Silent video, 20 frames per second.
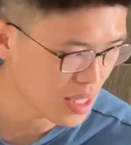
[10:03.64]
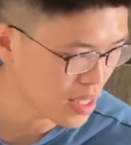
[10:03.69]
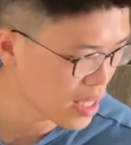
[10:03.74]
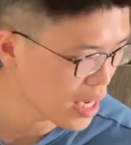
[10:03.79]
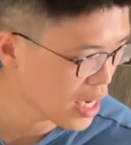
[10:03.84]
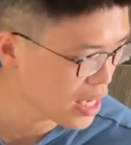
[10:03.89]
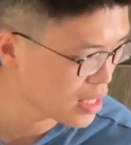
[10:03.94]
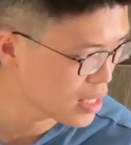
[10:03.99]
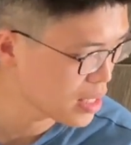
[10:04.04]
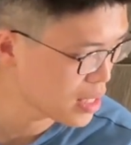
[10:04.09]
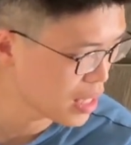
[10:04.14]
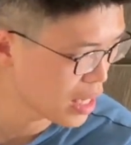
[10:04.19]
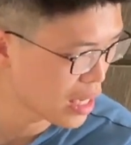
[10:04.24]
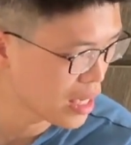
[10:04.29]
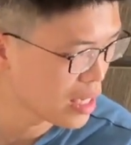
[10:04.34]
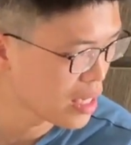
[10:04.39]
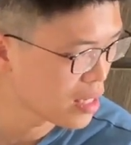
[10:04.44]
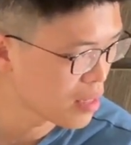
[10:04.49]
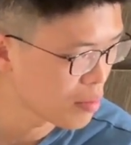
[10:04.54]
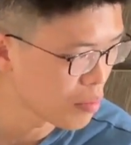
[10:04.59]
does
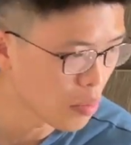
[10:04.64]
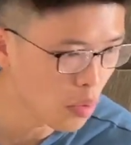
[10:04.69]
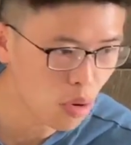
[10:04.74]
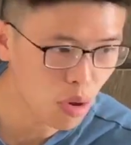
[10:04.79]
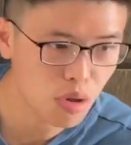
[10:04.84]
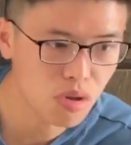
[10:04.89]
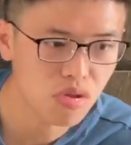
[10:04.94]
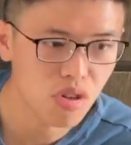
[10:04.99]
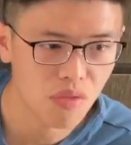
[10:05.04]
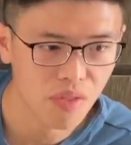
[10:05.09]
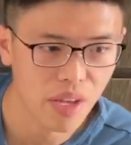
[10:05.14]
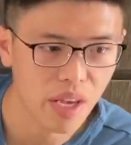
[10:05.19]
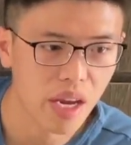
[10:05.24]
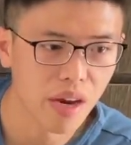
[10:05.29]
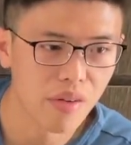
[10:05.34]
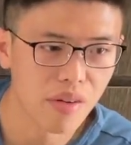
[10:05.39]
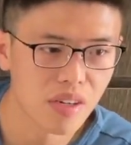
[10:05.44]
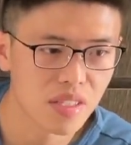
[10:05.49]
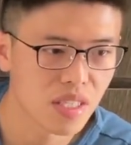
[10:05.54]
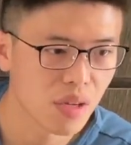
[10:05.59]
clean most of the
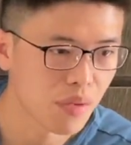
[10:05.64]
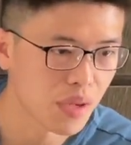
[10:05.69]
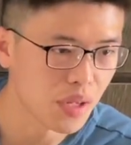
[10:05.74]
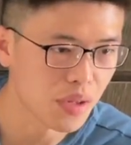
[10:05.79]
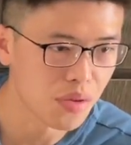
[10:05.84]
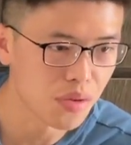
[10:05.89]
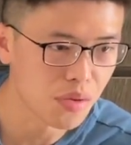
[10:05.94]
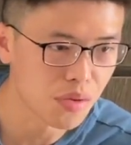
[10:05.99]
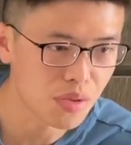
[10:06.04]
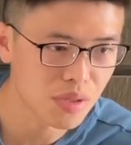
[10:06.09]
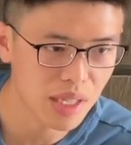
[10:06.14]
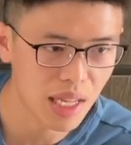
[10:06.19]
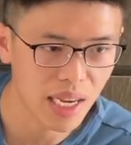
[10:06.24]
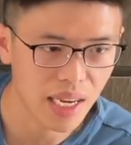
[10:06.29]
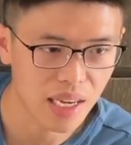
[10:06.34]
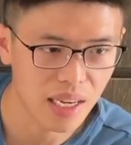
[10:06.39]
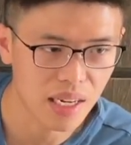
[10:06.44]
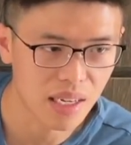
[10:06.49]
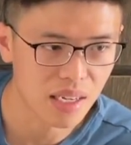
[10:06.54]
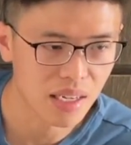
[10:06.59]
areas that we use, like
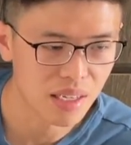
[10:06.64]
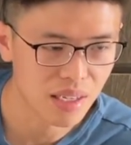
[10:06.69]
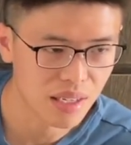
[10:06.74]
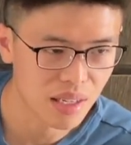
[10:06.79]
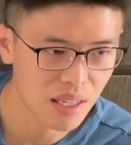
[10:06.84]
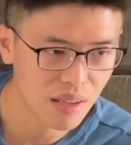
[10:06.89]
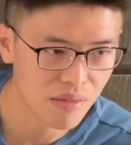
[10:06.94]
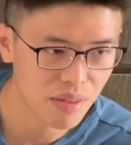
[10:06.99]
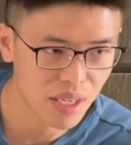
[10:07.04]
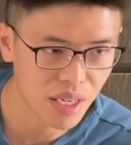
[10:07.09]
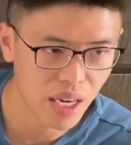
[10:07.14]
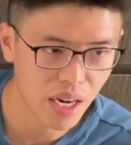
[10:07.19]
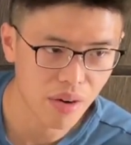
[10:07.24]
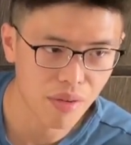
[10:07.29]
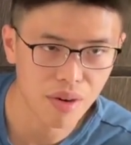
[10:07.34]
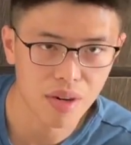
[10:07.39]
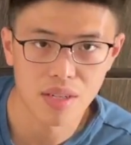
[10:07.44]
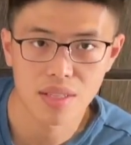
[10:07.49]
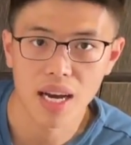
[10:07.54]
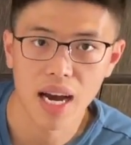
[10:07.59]
a uh, living
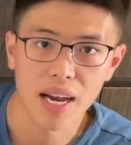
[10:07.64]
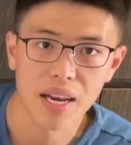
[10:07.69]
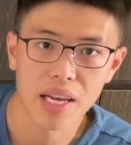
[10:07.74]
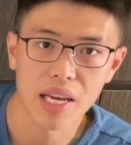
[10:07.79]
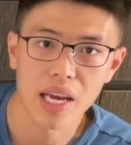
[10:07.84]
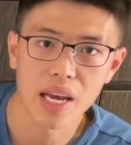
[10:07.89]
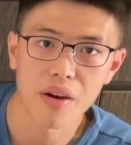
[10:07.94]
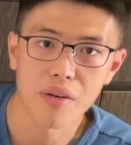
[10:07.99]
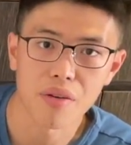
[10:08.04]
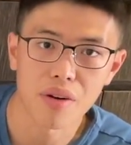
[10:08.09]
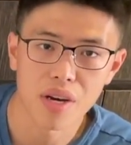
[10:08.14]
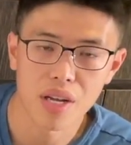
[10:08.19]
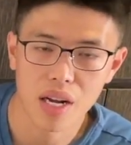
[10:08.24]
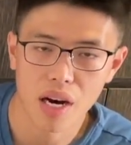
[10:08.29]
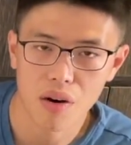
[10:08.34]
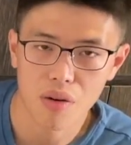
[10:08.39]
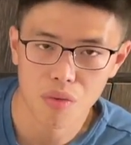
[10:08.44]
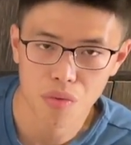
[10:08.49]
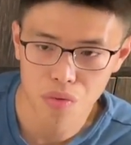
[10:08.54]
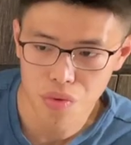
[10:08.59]
area, dining area, and
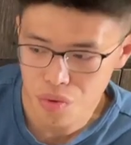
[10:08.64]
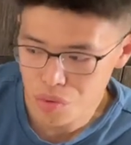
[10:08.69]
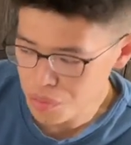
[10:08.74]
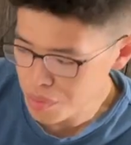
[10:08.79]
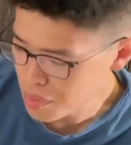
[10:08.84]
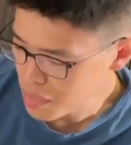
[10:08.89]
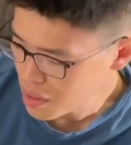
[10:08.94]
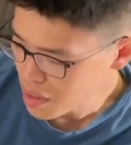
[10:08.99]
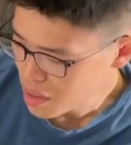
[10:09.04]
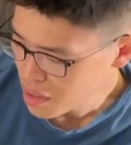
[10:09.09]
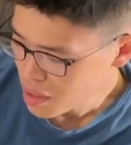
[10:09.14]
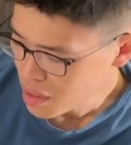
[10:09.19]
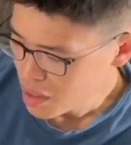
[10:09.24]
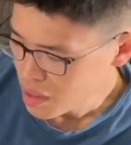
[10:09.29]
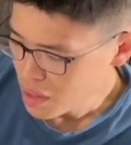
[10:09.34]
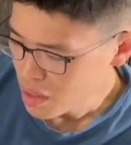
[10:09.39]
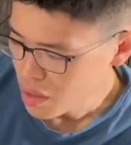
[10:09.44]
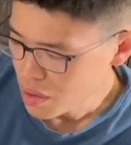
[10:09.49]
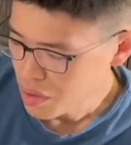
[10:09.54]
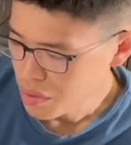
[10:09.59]
our room,
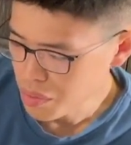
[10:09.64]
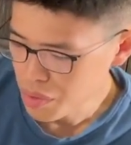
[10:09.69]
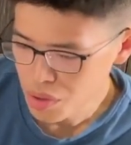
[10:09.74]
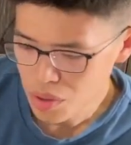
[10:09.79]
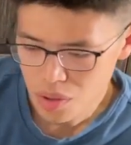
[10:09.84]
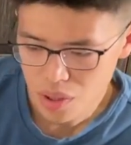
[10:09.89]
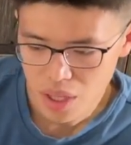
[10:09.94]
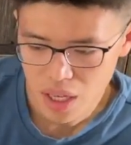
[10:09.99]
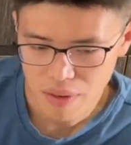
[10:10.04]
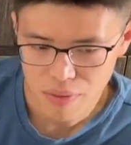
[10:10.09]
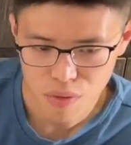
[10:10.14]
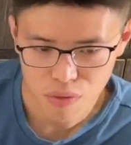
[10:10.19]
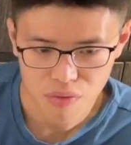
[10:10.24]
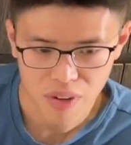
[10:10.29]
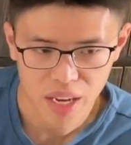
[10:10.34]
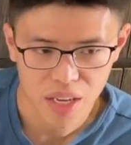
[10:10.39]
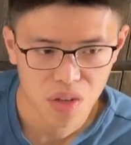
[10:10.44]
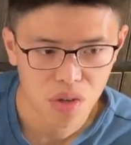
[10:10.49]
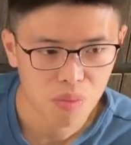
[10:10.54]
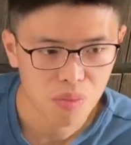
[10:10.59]
we only have to
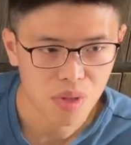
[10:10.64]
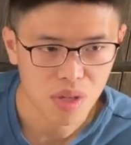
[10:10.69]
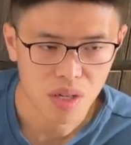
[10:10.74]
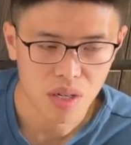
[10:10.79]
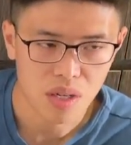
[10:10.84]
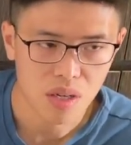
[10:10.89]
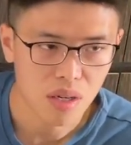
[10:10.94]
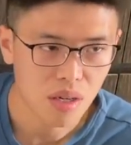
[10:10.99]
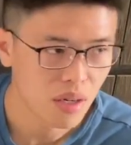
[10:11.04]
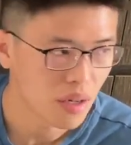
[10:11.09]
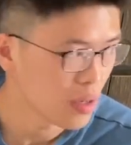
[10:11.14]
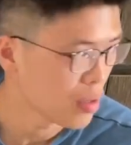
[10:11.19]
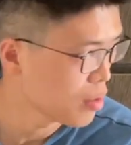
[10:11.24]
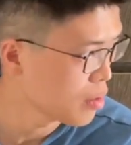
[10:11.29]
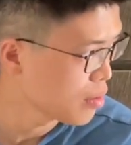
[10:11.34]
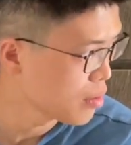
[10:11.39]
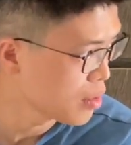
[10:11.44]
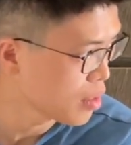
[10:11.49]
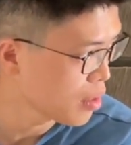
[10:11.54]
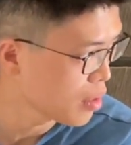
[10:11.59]
vacuum the
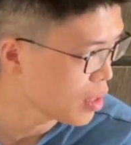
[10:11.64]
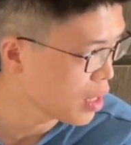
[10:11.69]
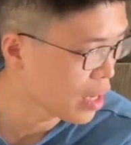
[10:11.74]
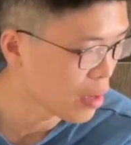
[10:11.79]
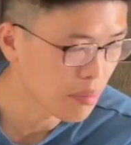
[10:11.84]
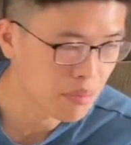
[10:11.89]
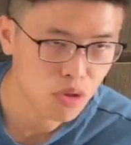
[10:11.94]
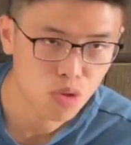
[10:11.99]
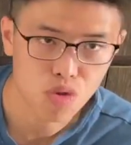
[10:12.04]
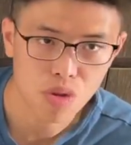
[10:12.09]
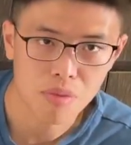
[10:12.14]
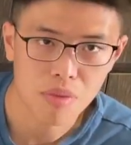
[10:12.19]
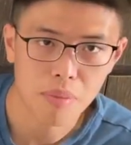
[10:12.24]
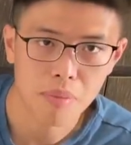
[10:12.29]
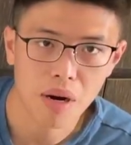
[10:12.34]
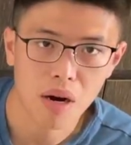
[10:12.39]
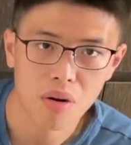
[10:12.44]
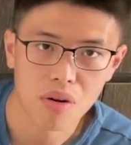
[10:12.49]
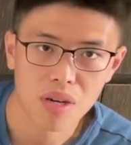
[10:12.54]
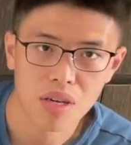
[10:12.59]
the and sweep the
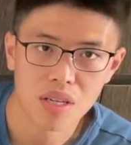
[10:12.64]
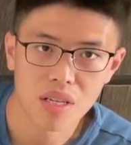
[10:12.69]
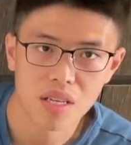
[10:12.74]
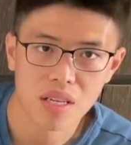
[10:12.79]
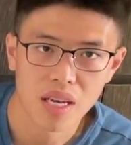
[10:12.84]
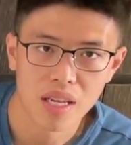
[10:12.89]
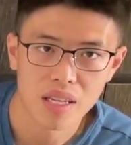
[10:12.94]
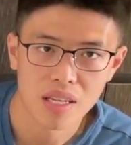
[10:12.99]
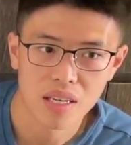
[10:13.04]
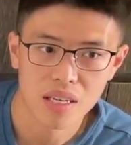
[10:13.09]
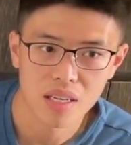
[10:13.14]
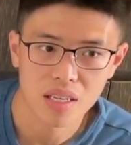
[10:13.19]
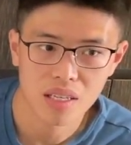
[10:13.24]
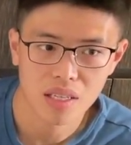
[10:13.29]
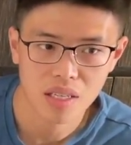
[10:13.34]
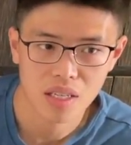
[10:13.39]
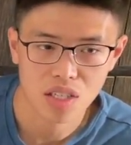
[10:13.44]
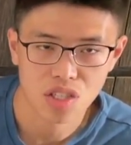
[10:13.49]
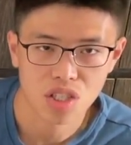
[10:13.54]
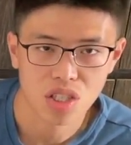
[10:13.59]
balcony and the
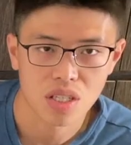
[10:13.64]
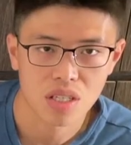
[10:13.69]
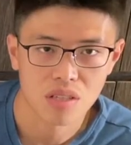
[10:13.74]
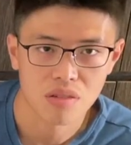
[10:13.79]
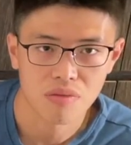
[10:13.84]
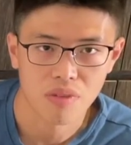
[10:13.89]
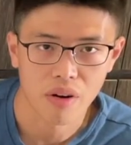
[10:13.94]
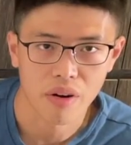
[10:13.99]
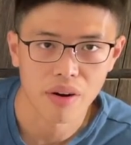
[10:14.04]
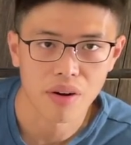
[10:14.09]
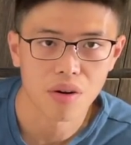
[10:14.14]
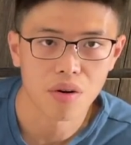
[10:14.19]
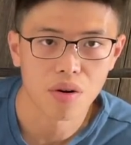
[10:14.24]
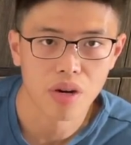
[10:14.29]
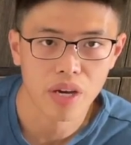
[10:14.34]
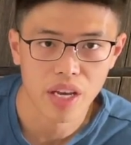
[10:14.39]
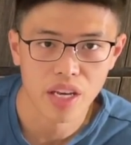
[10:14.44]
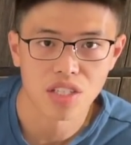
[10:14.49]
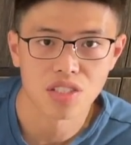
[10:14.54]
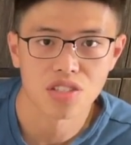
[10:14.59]
kitchen very
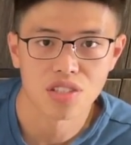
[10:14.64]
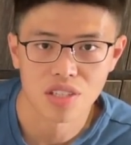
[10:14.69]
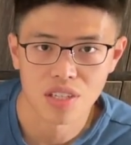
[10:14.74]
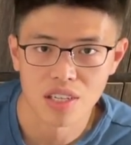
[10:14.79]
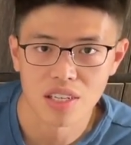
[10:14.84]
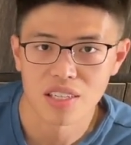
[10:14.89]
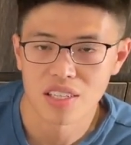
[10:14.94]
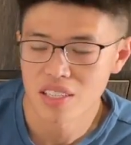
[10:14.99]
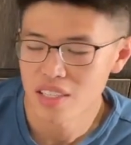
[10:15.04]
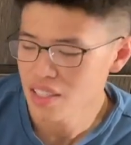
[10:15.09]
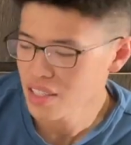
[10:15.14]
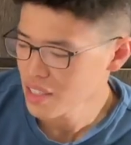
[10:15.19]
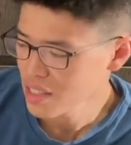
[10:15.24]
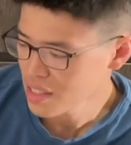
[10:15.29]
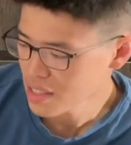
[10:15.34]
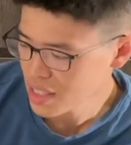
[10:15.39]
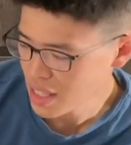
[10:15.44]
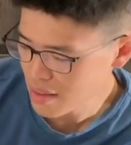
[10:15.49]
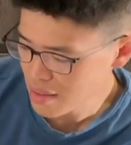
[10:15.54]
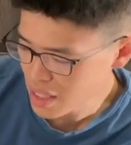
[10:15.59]
occasionally.
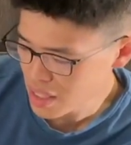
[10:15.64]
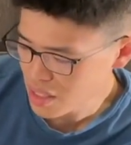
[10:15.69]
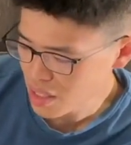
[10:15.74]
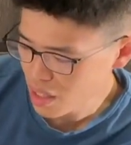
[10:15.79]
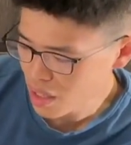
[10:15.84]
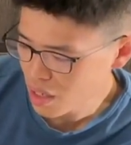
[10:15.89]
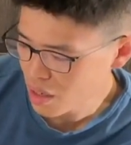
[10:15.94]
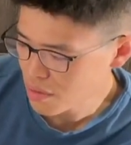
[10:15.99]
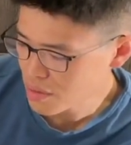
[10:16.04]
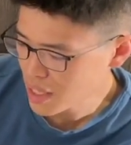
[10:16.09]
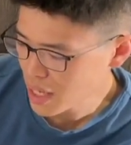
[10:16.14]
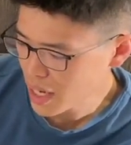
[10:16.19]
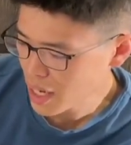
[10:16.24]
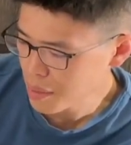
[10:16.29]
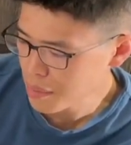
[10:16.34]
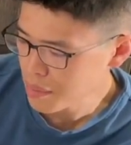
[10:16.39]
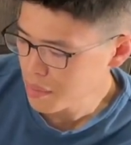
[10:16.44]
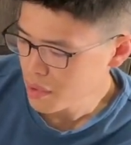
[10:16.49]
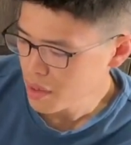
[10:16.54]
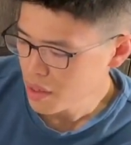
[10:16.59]
Saves us a lot of
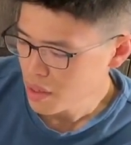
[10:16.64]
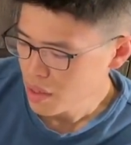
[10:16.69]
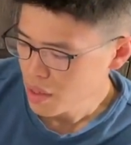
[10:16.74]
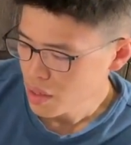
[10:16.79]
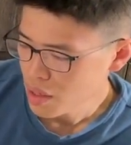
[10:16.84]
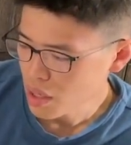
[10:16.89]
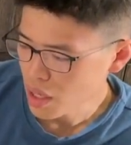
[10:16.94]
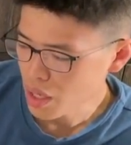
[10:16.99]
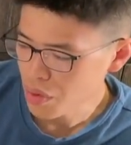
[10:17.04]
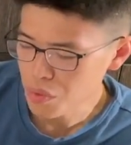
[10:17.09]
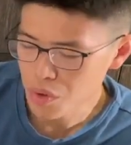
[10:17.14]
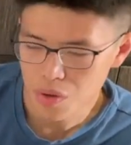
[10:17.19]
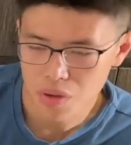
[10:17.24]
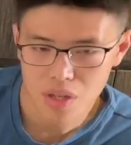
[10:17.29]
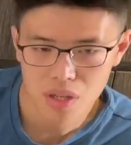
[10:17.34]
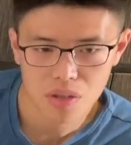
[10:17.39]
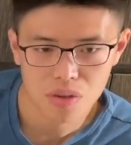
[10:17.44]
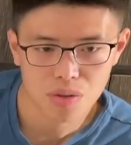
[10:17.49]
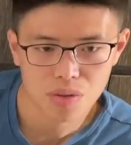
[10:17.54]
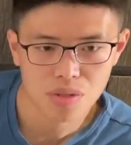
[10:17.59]
time and we
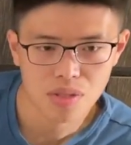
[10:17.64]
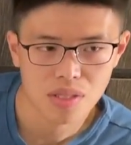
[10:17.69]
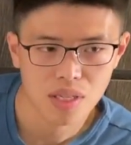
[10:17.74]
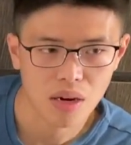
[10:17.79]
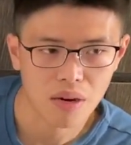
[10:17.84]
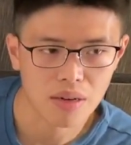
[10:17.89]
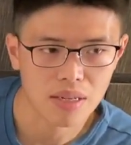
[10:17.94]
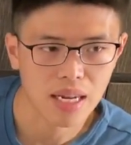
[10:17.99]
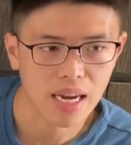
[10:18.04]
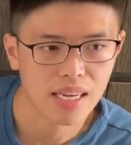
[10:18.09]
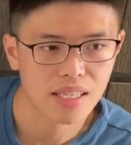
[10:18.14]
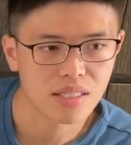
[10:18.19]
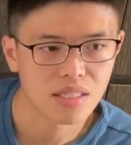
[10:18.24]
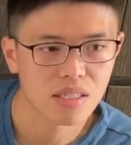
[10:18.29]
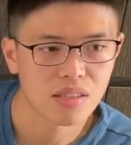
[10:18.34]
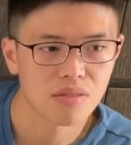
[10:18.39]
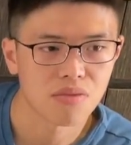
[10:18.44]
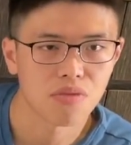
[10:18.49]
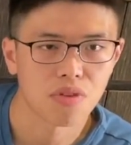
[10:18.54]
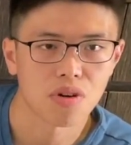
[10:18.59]
only use our
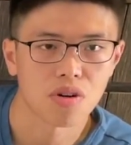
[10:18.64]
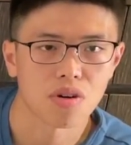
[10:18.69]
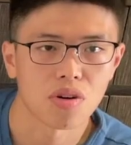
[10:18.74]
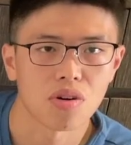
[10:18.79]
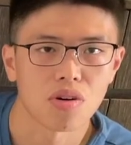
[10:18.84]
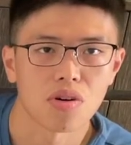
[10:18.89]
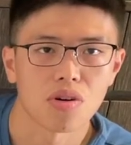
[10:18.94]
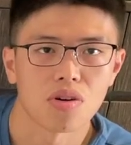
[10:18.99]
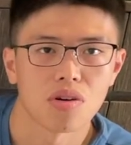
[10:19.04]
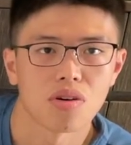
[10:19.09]
Dyson for